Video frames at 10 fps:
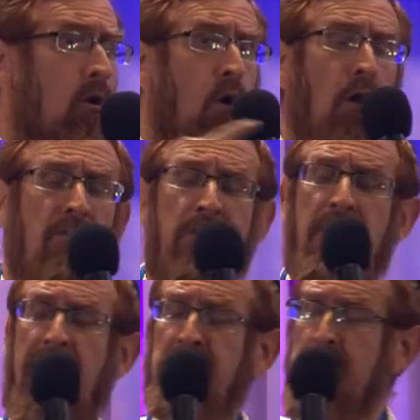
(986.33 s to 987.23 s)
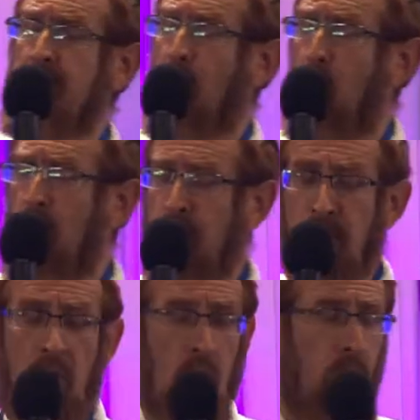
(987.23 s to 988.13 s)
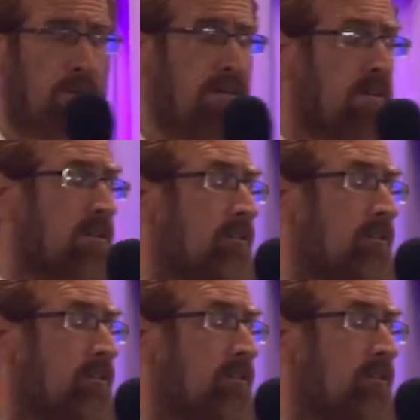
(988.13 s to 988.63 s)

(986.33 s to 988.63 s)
all of the nations of the world will be